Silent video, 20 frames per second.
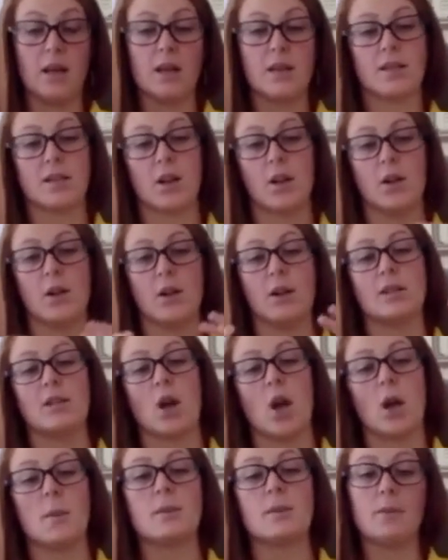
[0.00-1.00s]
So in
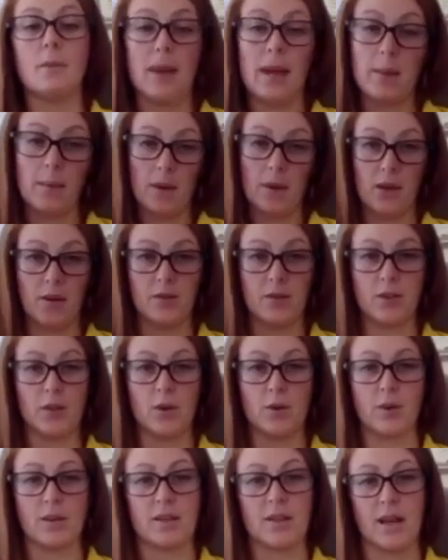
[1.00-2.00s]
terms of people and other
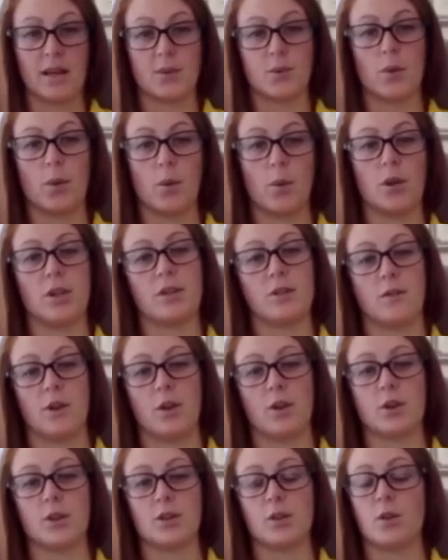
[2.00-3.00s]
dogs, that's what I want you to
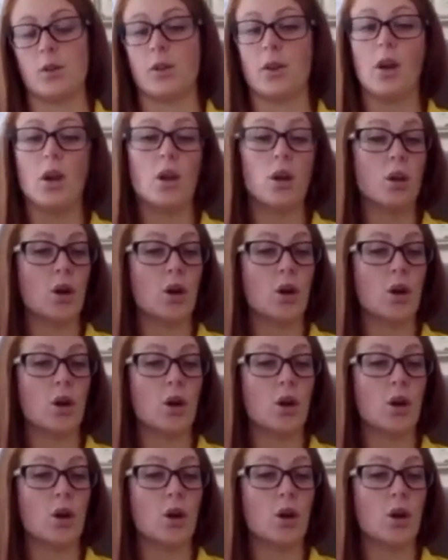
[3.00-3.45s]
focus on.